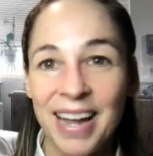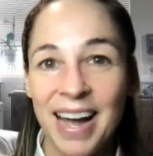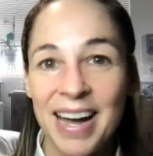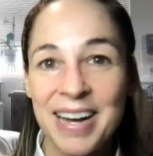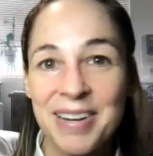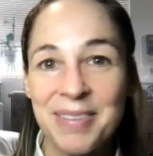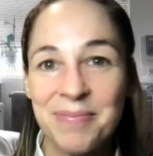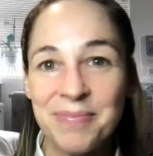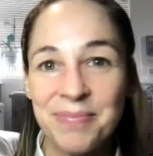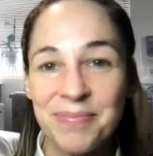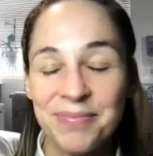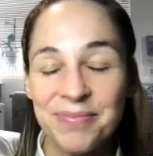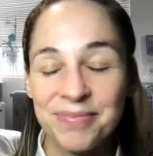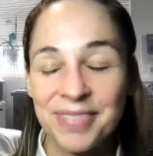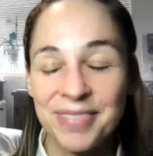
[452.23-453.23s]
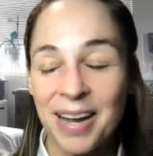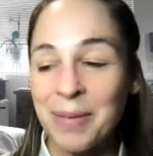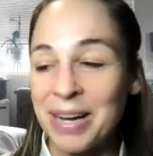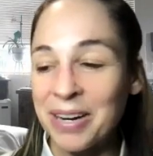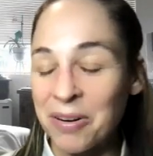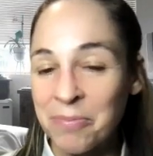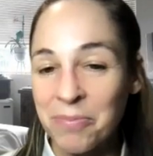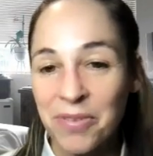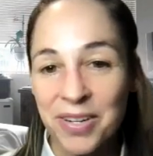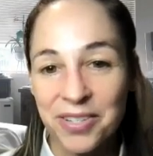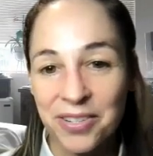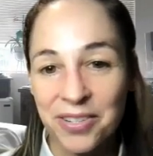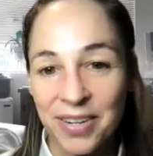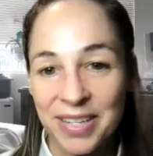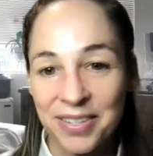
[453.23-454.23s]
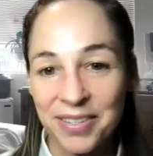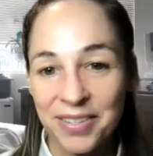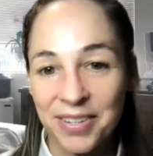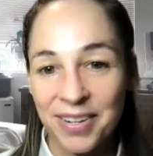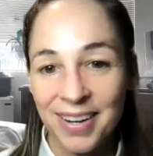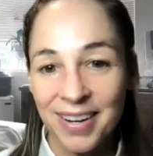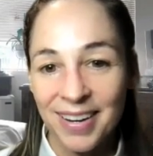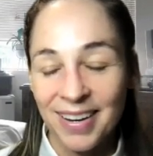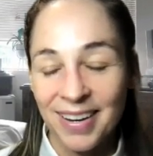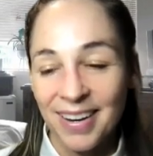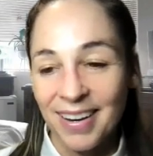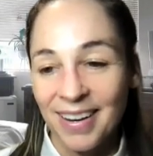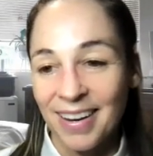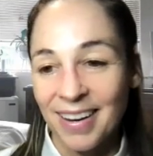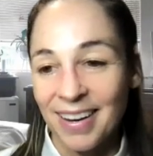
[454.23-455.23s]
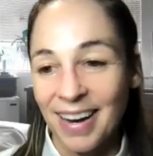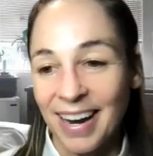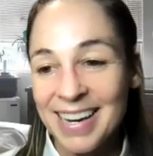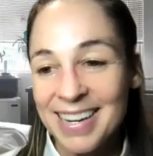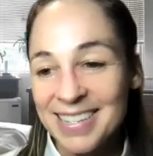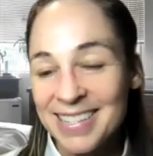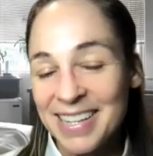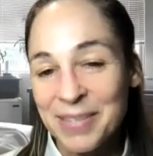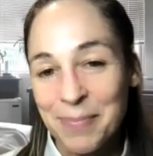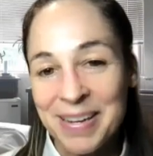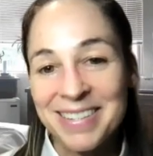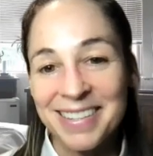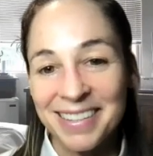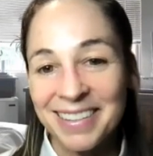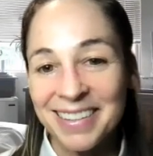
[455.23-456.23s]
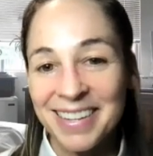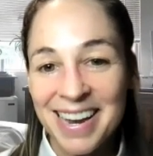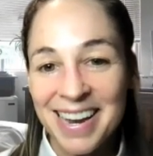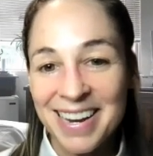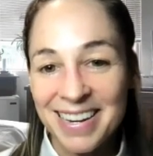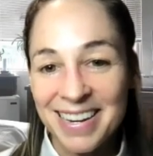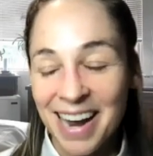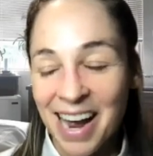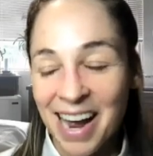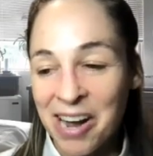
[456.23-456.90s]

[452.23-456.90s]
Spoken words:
about a moisturizer? I guess that's basically it.